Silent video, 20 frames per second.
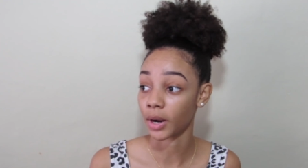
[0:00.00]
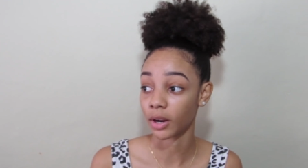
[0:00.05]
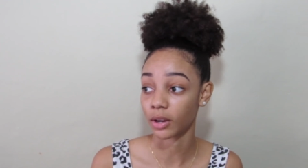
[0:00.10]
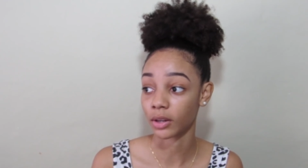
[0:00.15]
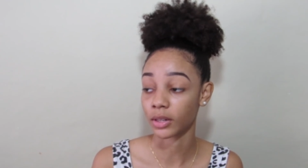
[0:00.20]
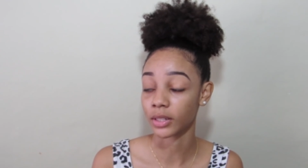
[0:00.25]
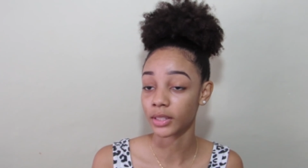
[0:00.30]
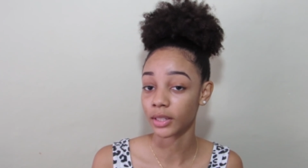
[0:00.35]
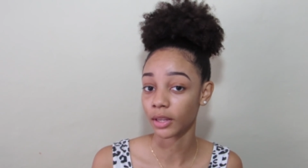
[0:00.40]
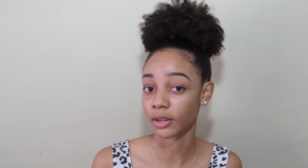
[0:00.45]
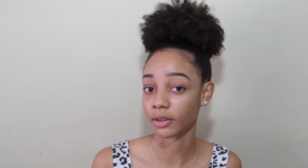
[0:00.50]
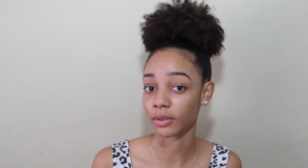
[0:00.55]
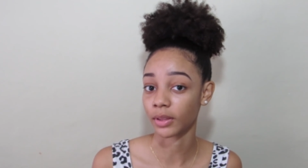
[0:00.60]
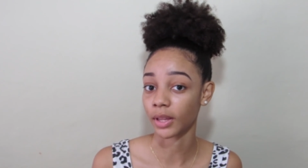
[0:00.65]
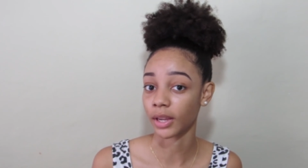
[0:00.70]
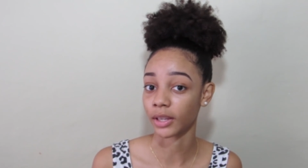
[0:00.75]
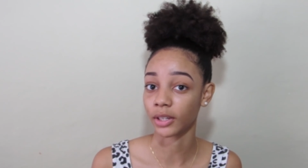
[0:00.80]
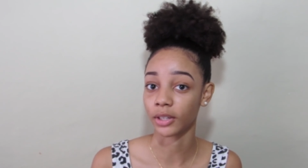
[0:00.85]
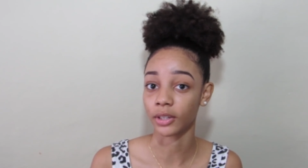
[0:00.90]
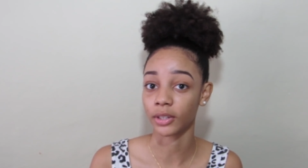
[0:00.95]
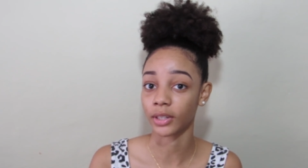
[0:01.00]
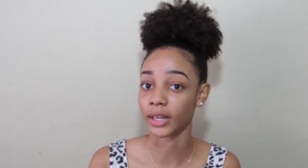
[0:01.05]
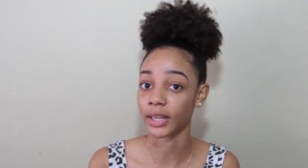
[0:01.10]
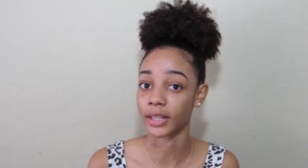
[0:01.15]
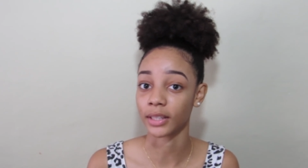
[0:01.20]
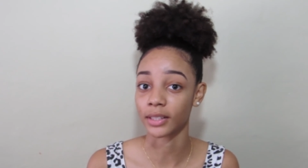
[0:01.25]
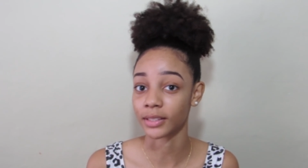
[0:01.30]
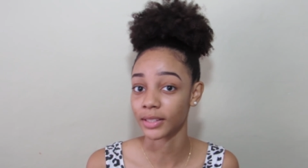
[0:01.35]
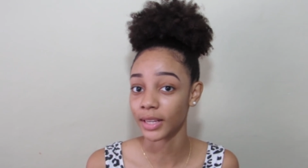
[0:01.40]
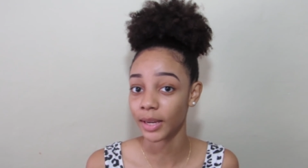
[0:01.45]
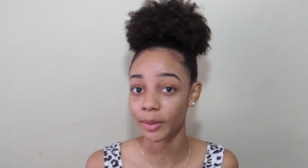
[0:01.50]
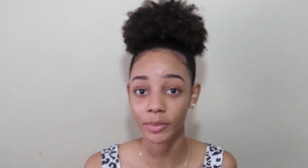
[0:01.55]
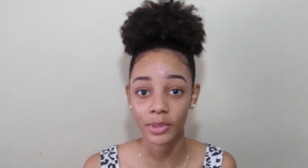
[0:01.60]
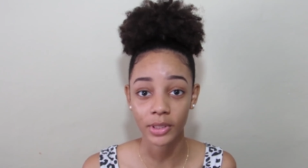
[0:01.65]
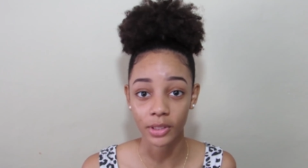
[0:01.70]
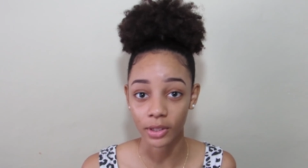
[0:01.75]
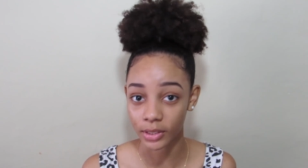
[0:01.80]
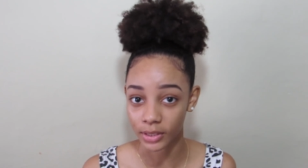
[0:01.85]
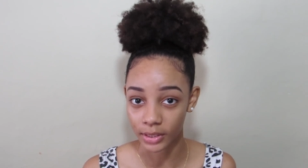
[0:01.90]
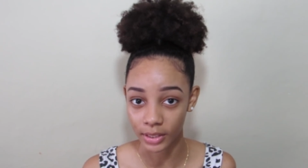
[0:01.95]
going to tell you that you're going to get the same
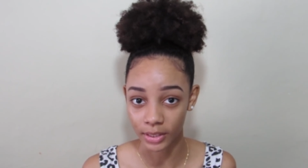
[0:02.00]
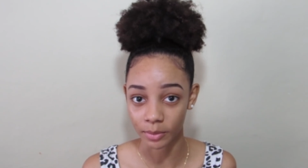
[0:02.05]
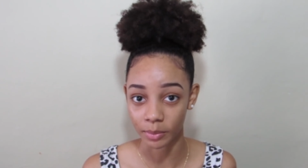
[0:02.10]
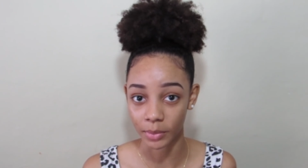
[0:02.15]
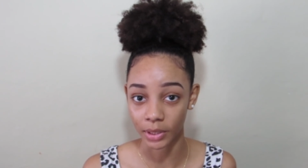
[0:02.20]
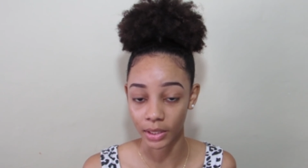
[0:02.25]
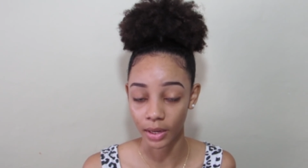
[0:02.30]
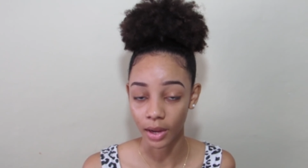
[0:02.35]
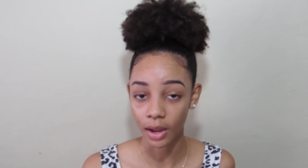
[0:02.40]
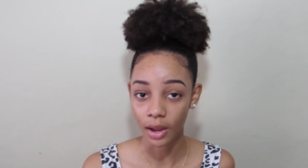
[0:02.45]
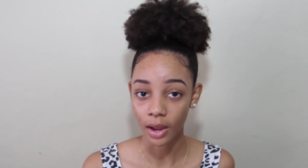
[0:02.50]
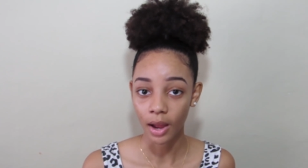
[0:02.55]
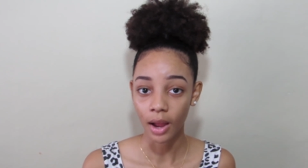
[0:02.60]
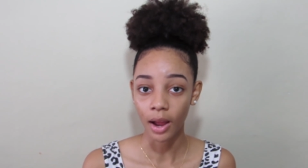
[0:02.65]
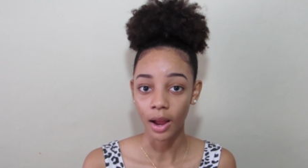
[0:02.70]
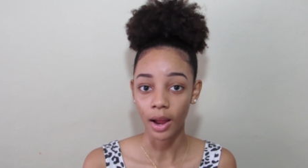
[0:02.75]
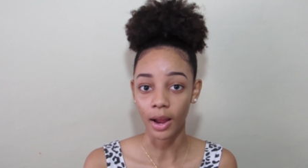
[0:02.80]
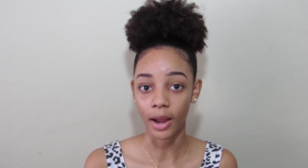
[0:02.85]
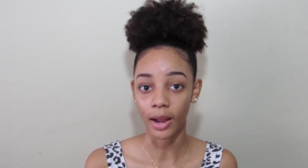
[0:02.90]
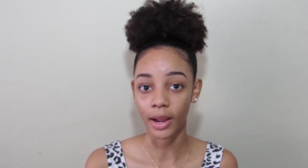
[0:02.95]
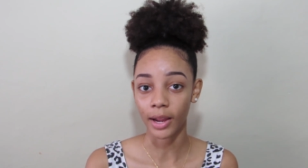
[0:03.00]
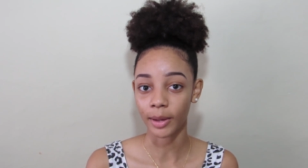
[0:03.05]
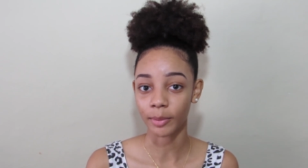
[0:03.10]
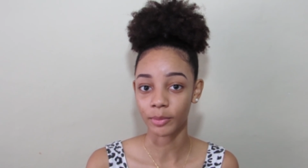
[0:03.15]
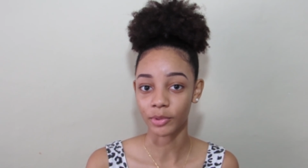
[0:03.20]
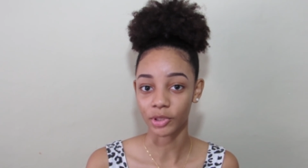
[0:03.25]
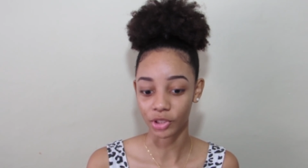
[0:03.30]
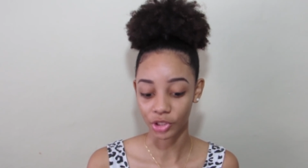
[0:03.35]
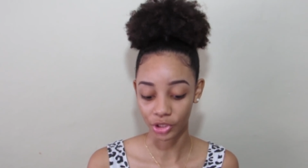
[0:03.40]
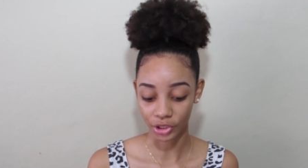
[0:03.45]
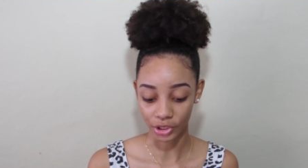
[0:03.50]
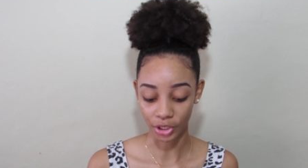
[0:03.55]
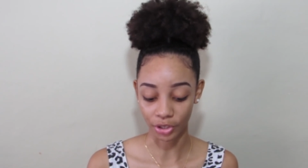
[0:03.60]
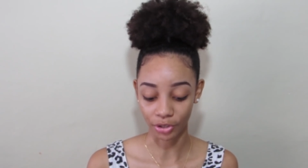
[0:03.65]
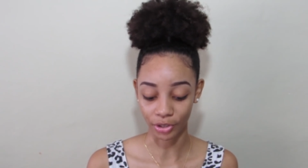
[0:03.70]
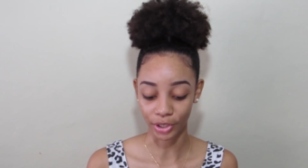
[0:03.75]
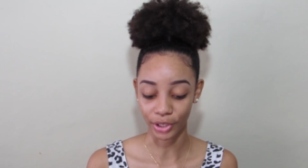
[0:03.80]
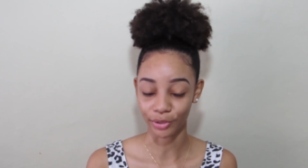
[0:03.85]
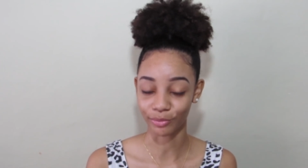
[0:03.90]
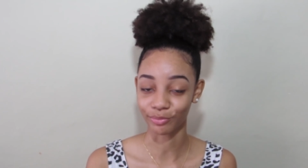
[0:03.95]
results as me. I'm just
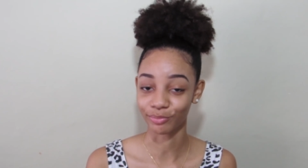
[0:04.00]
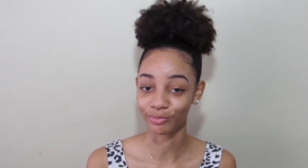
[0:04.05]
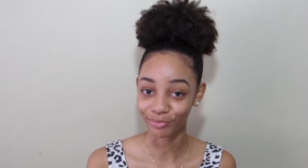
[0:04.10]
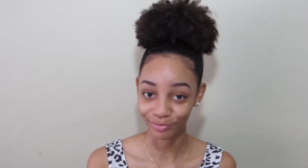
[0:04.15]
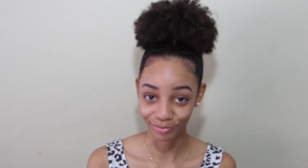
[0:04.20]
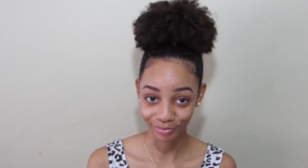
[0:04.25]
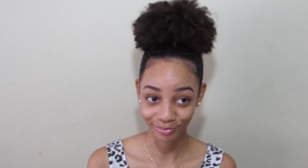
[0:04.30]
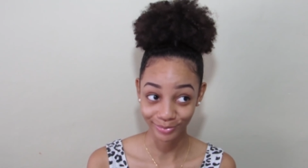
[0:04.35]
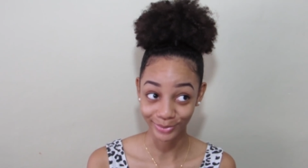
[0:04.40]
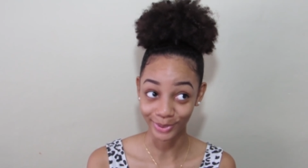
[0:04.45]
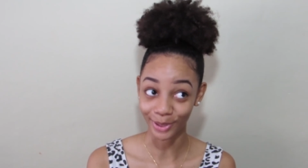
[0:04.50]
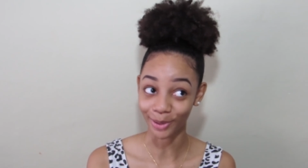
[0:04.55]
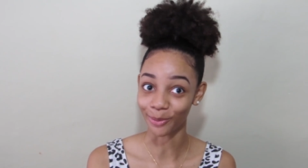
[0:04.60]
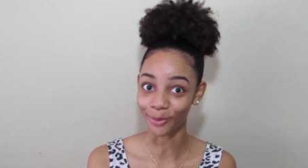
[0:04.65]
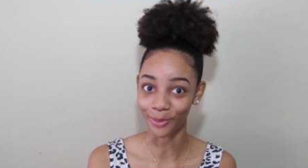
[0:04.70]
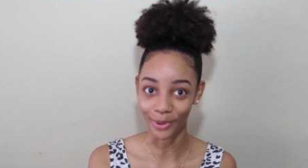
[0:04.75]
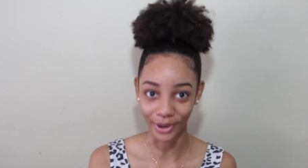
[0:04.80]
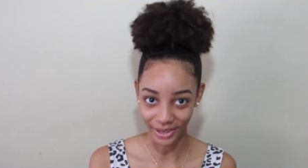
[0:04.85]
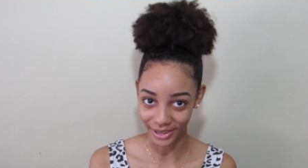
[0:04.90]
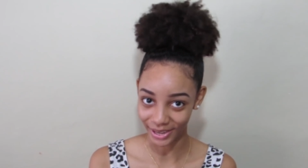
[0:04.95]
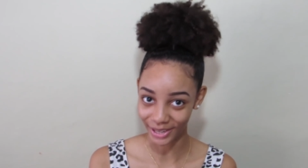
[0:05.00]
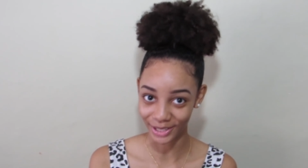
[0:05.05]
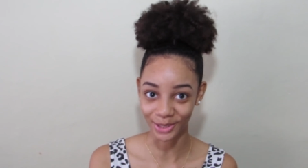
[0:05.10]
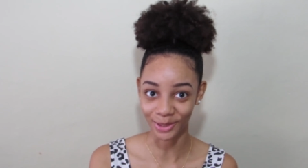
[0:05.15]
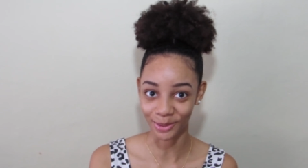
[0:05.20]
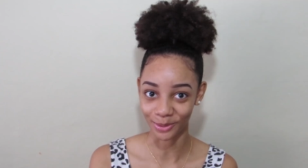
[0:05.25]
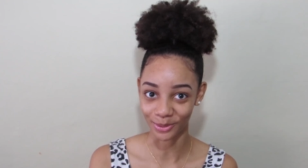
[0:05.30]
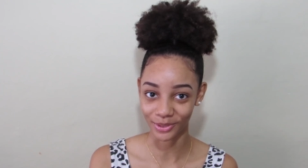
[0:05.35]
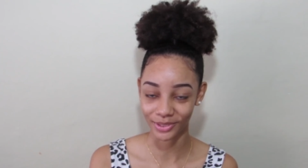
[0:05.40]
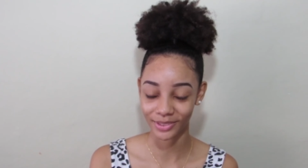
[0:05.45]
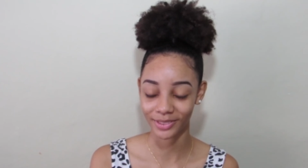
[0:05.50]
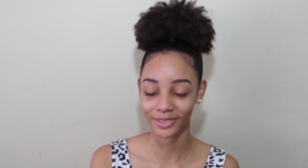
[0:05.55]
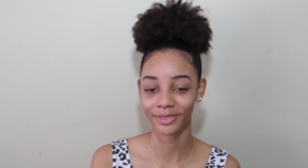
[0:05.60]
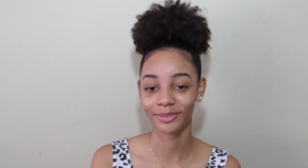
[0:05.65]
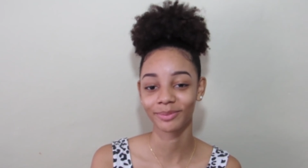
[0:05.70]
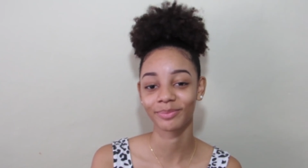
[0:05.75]
sharing what I used.